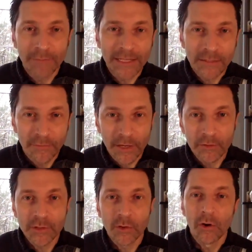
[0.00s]
That's the
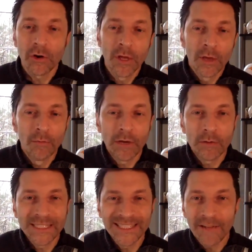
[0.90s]
final score, but it
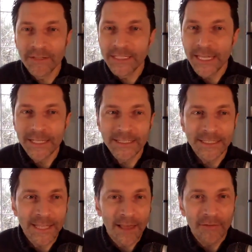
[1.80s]
was seventeen
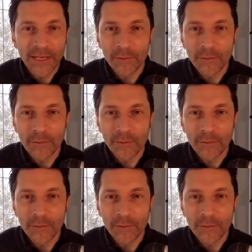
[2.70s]
seven.